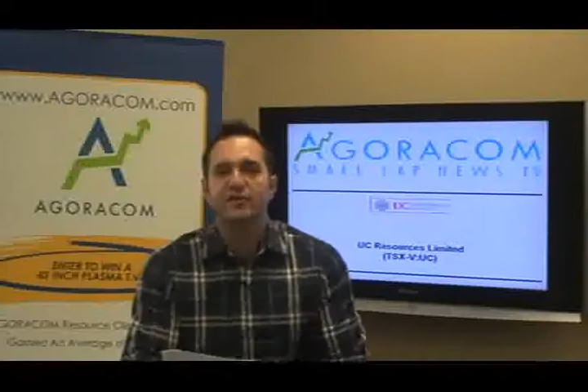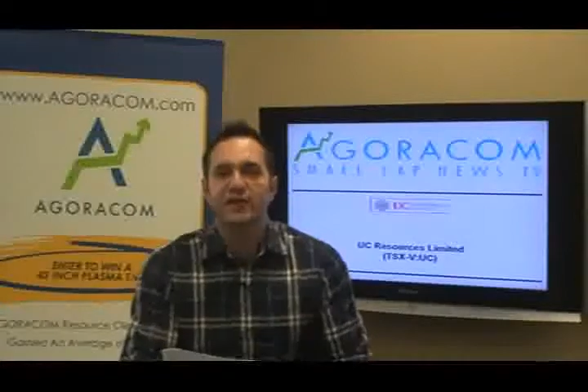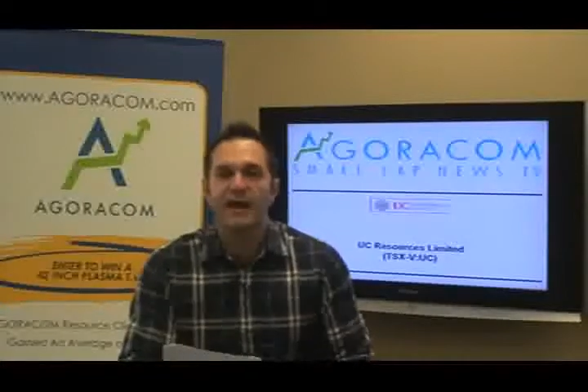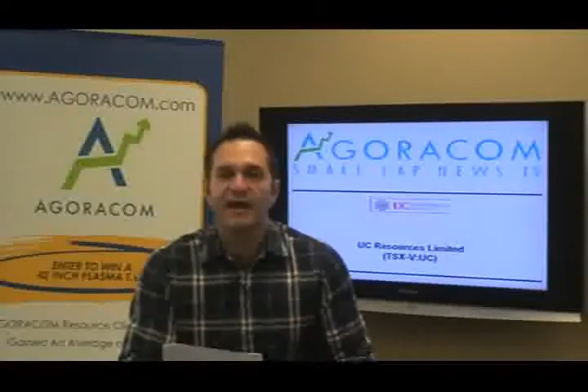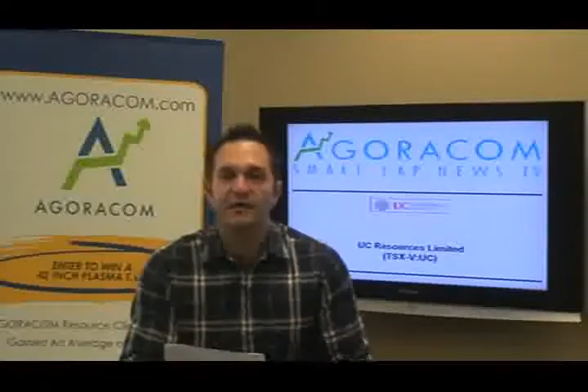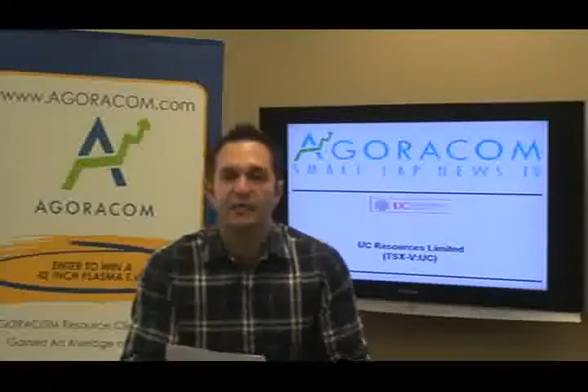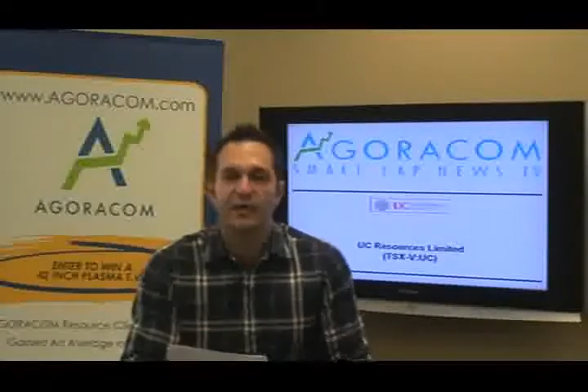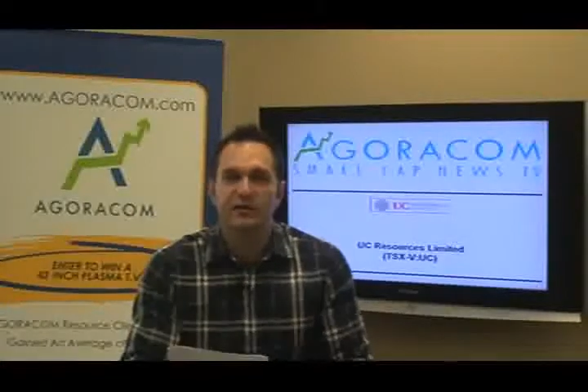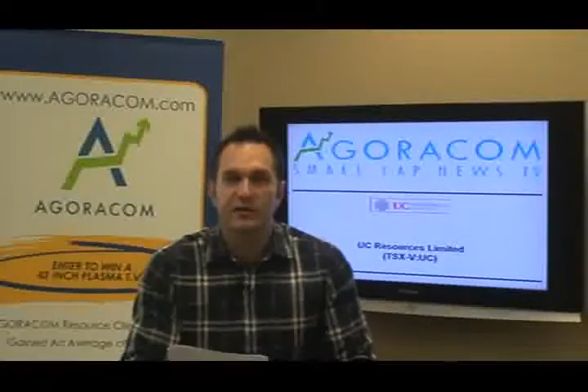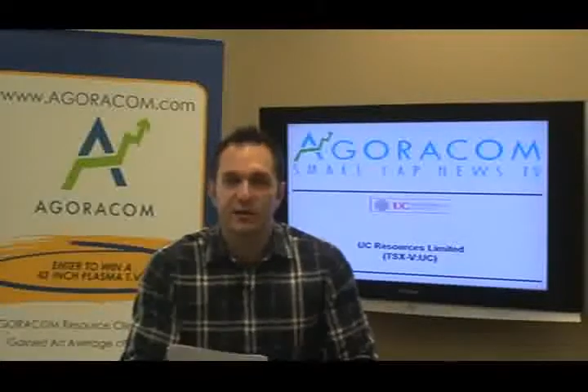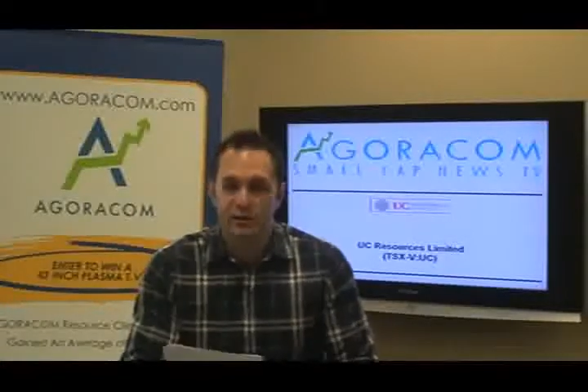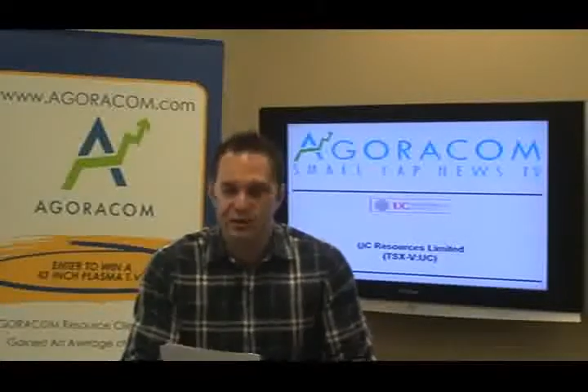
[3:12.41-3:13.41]
so they had to bring in
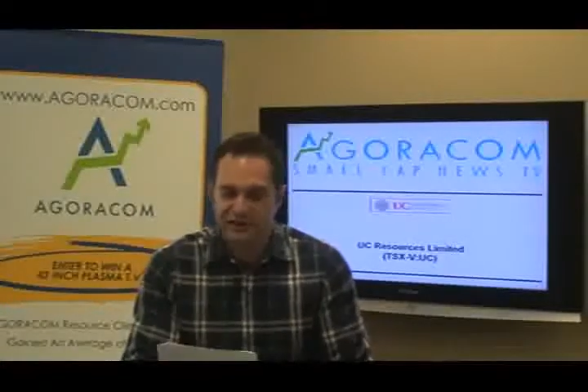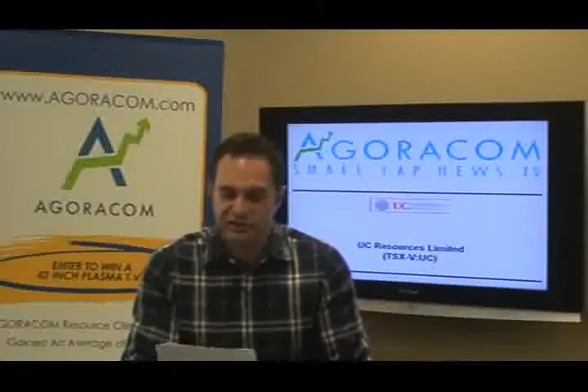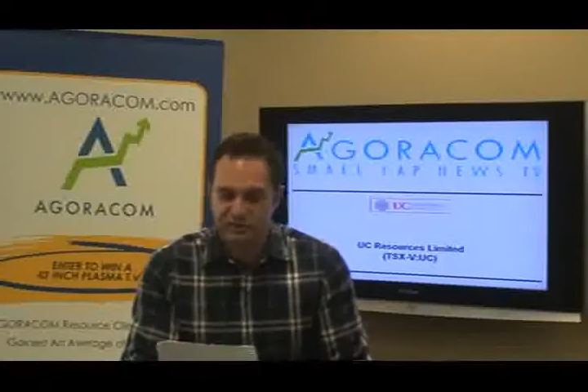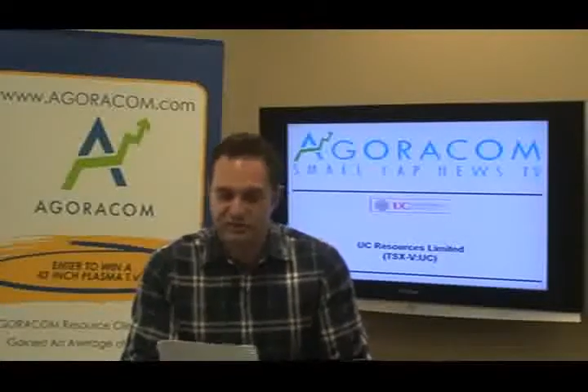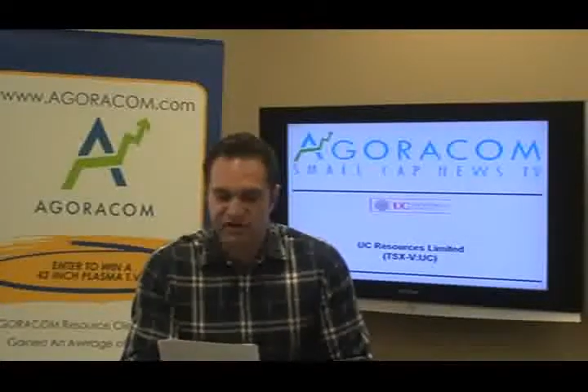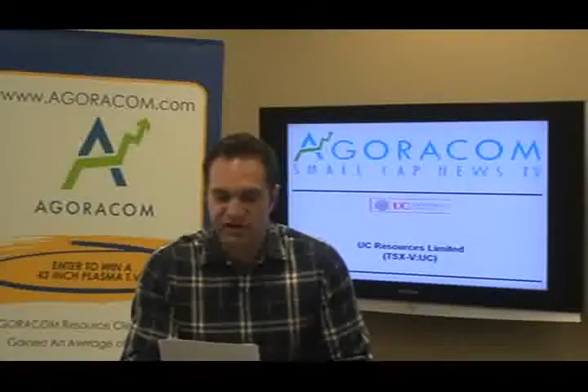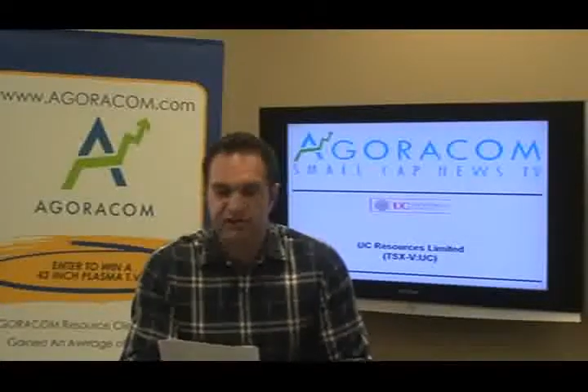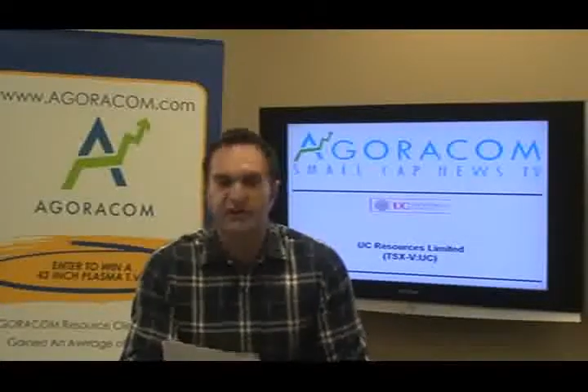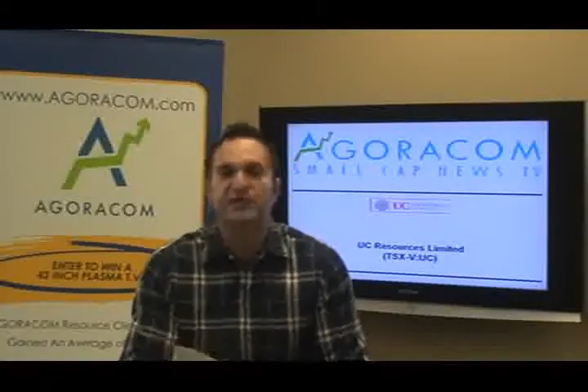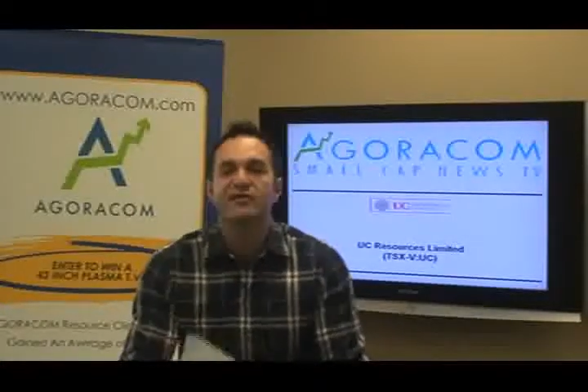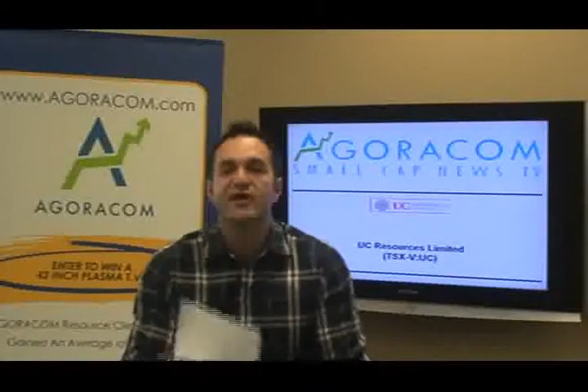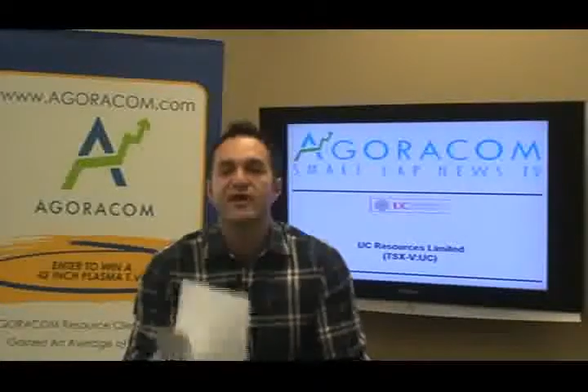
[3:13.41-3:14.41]
their own electrical
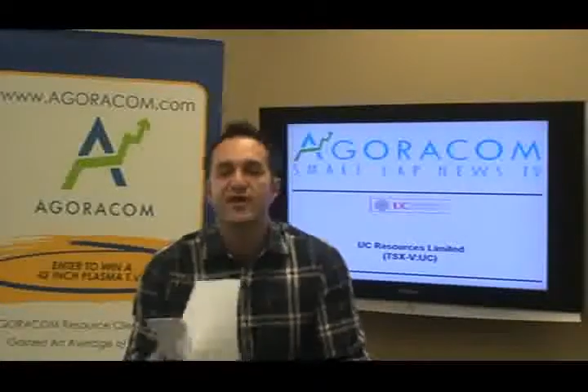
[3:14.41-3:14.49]
generators.